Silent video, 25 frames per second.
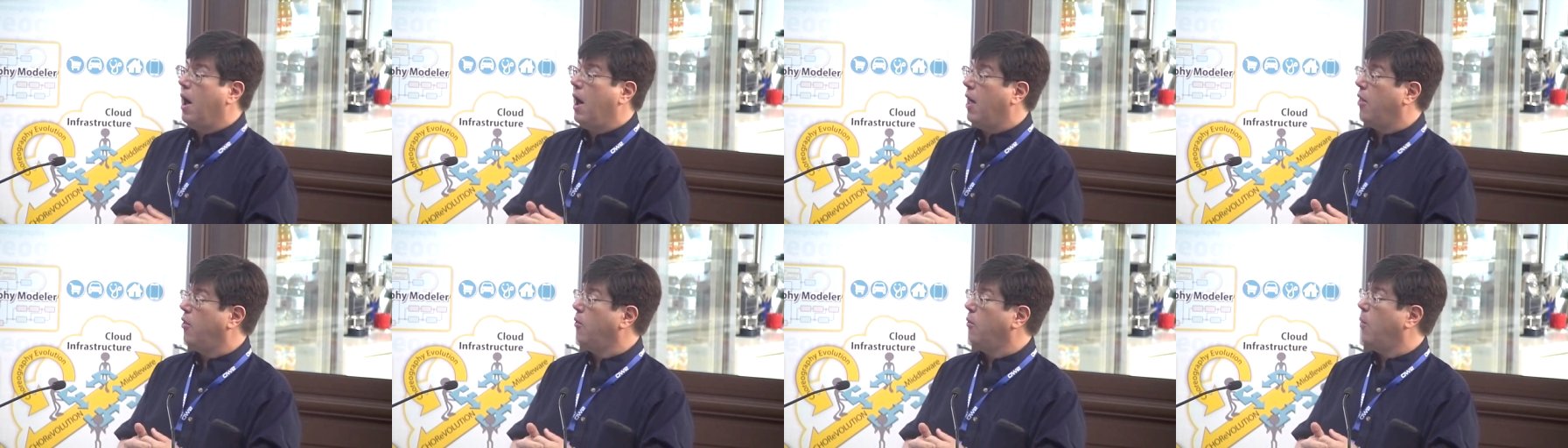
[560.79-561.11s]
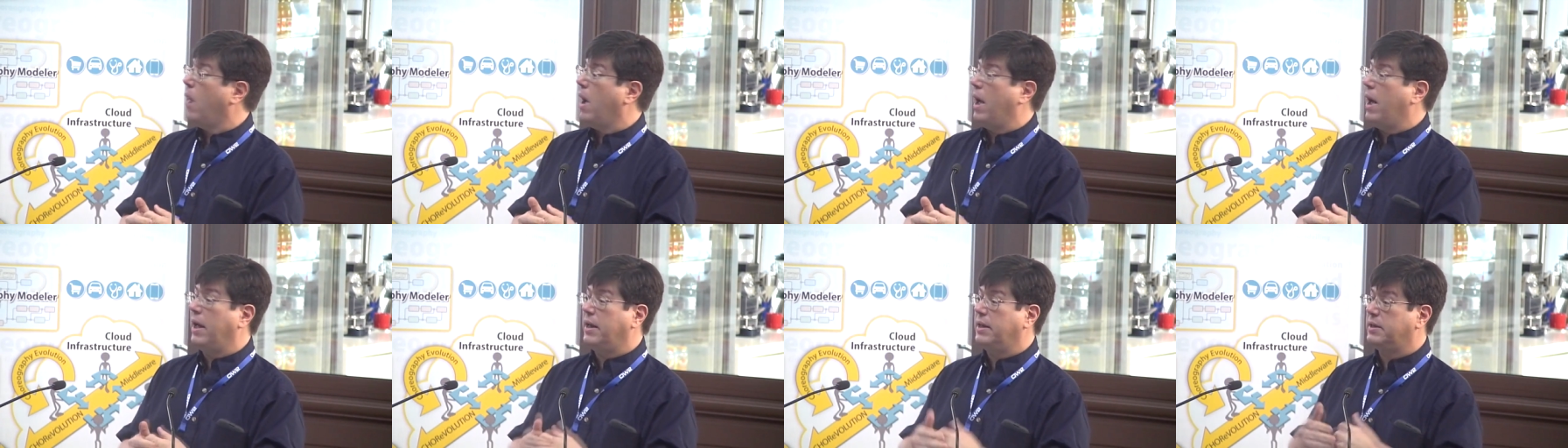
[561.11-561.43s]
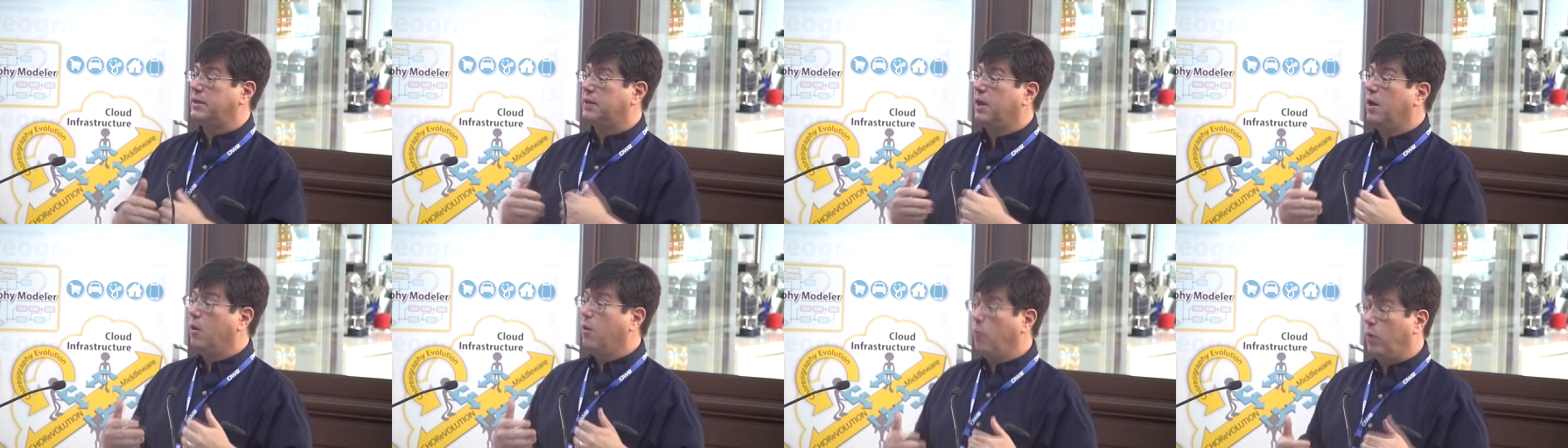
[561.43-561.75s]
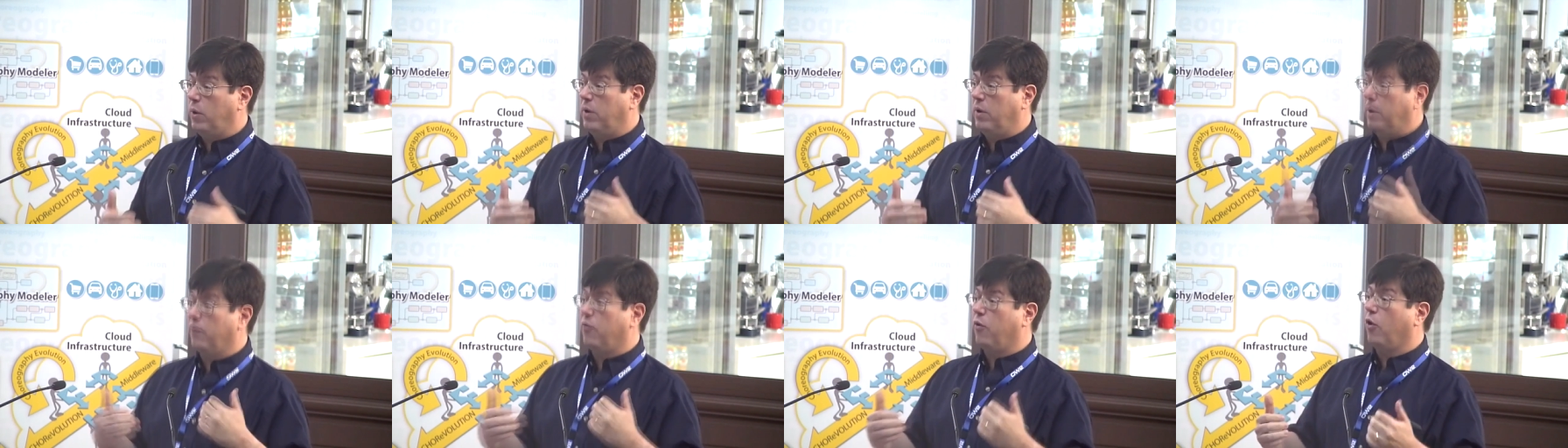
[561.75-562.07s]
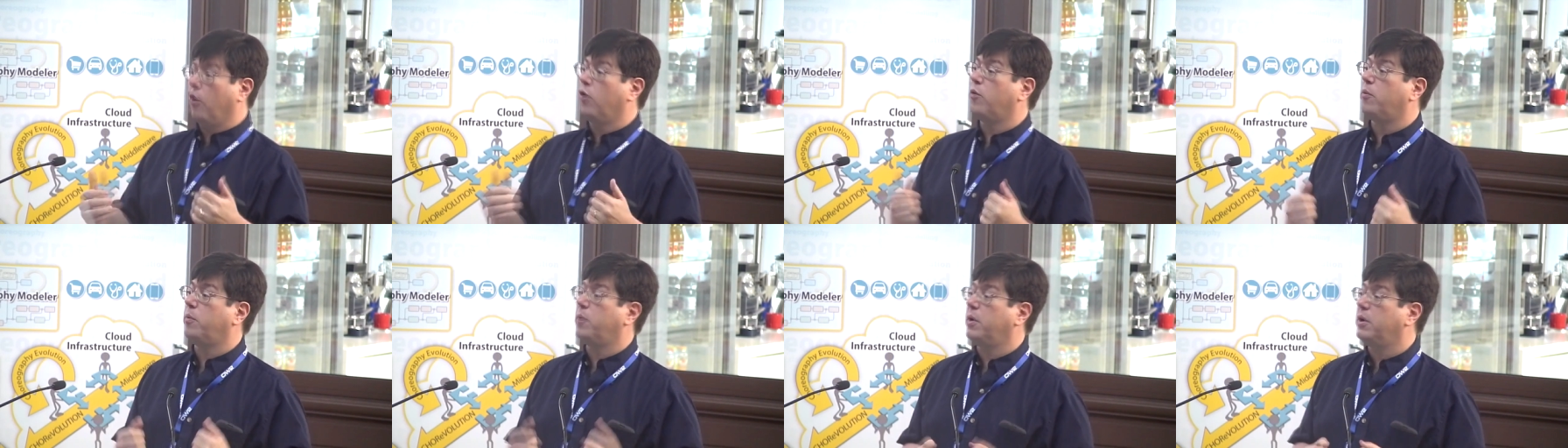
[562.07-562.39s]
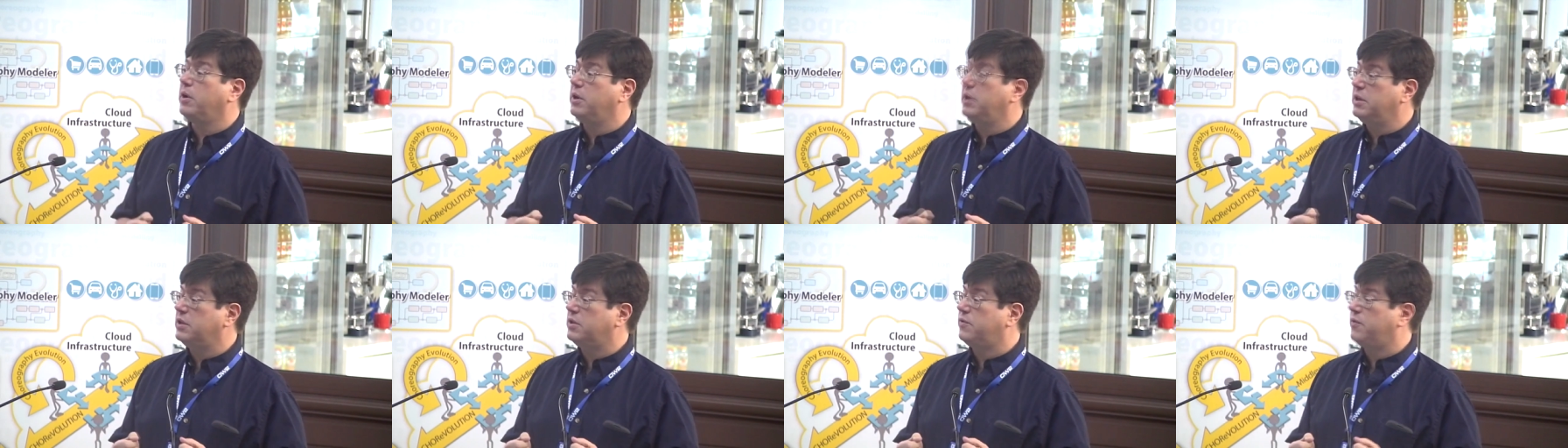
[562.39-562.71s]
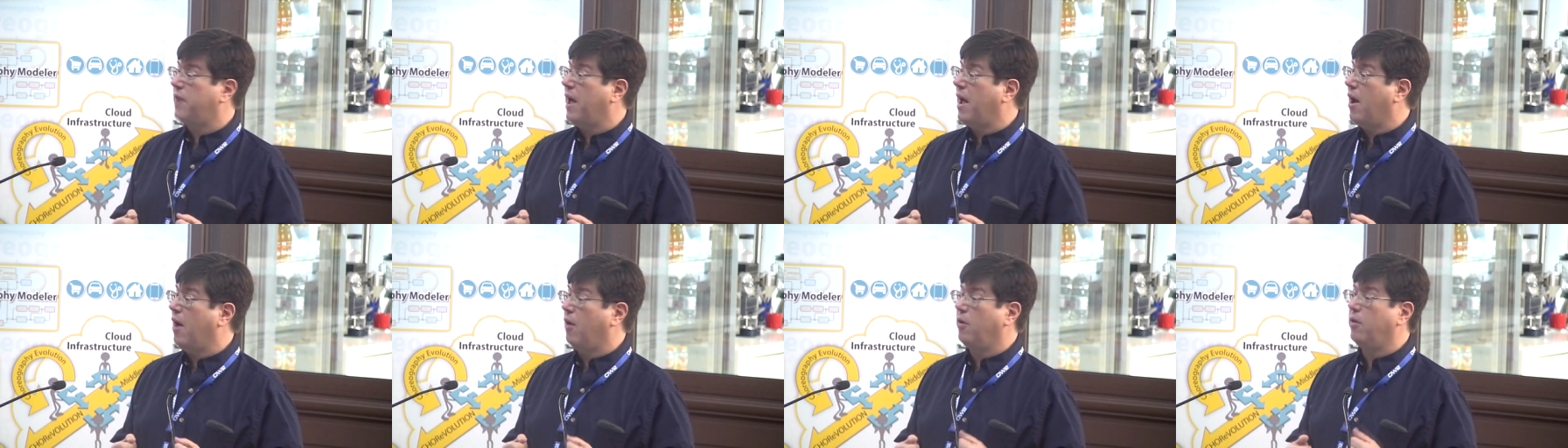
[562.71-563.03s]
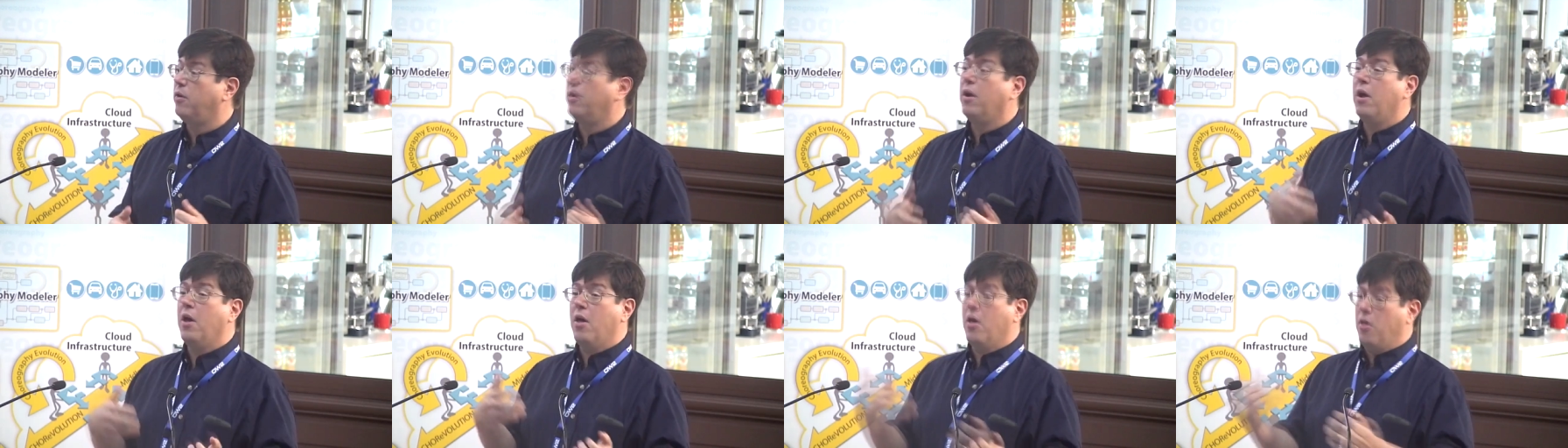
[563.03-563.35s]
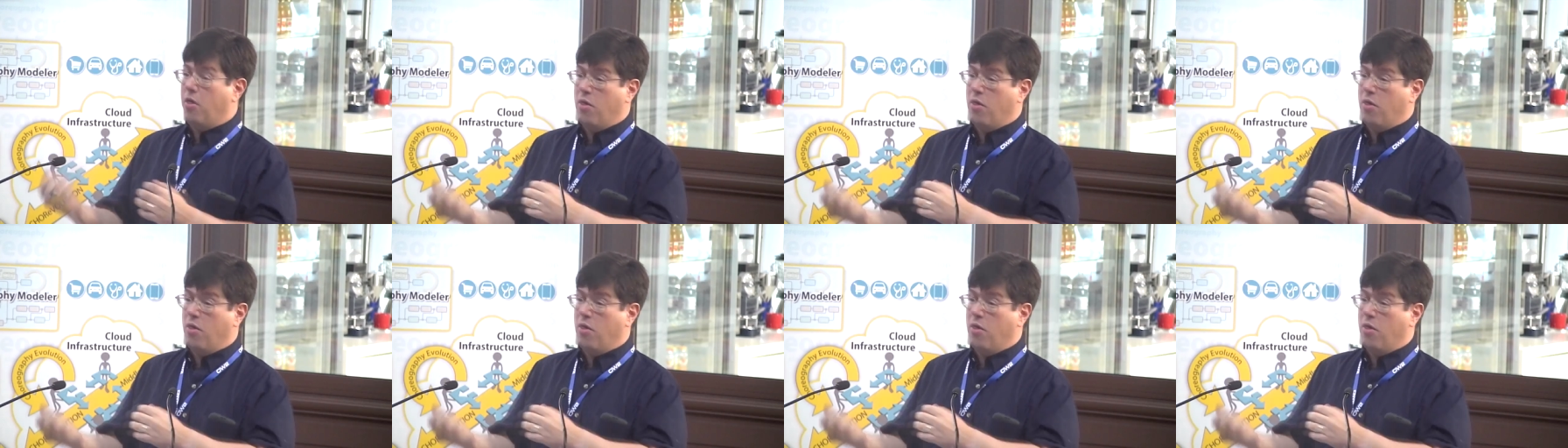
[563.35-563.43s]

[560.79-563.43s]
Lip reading: Otherwise, when a vulnerability is found,